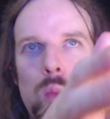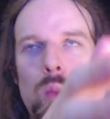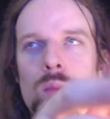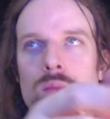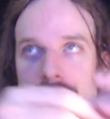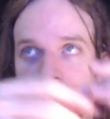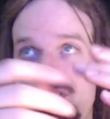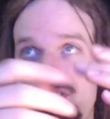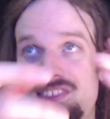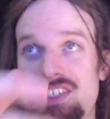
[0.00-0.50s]

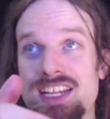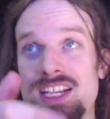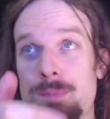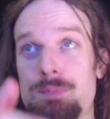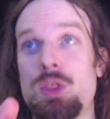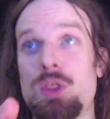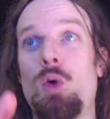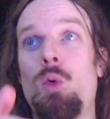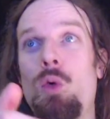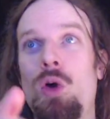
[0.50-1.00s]
set up
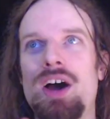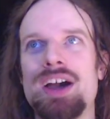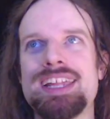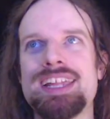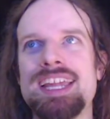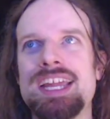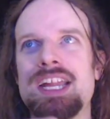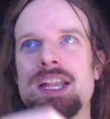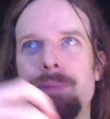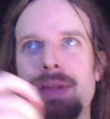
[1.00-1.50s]
the walk
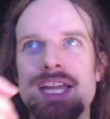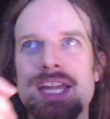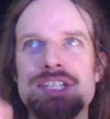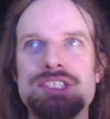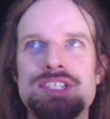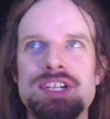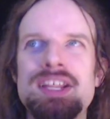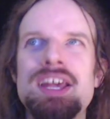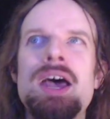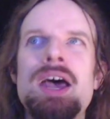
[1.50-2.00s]

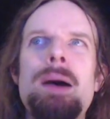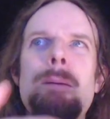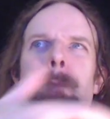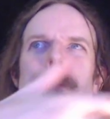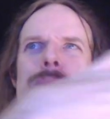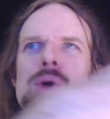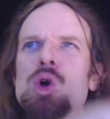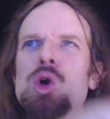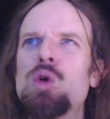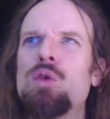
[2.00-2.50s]
animation,
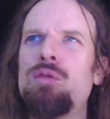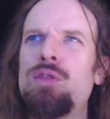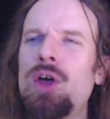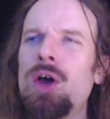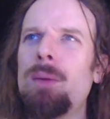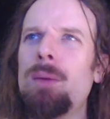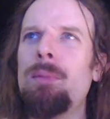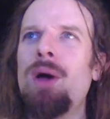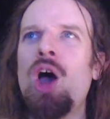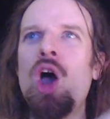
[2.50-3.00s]
move
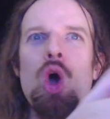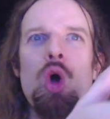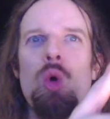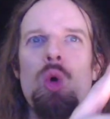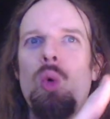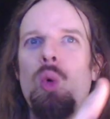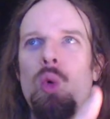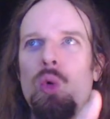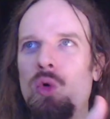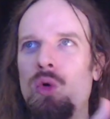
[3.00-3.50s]
them
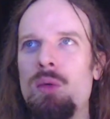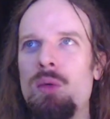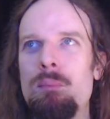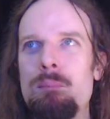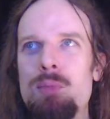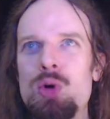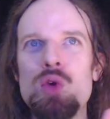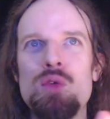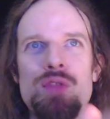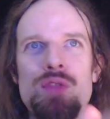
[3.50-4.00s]

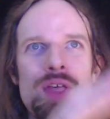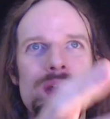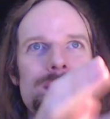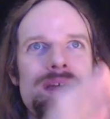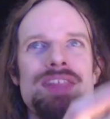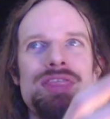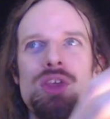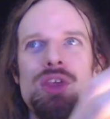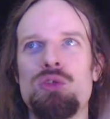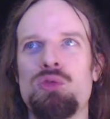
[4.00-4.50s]

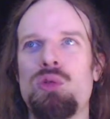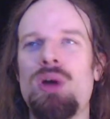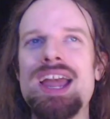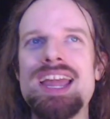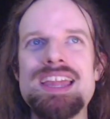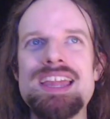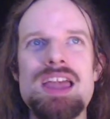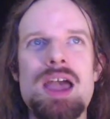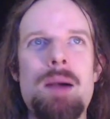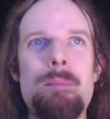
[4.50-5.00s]
at the
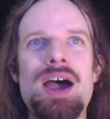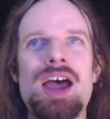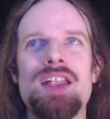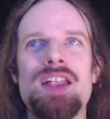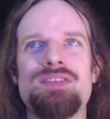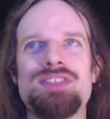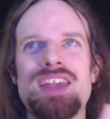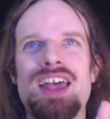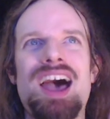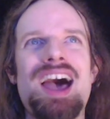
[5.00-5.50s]
right amount
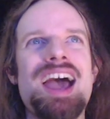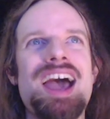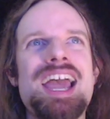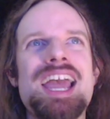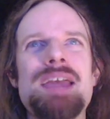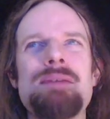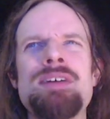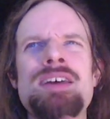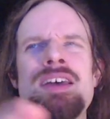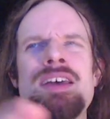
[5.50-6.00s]
of
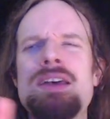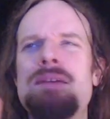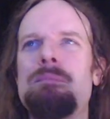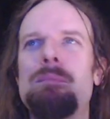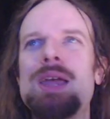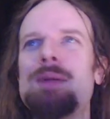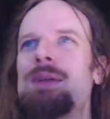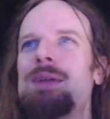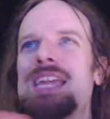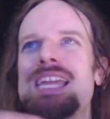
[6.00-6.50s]
time,
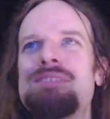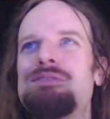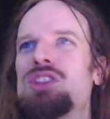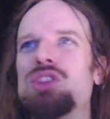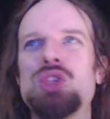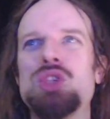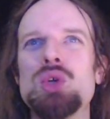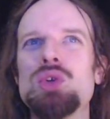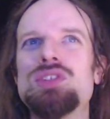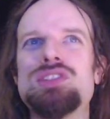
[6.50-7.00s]
maybe even
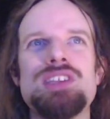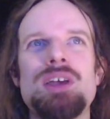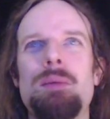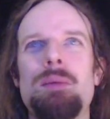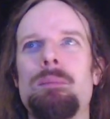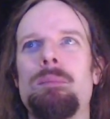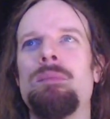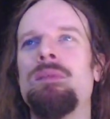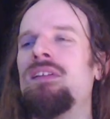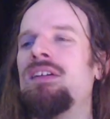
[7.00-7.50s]
do some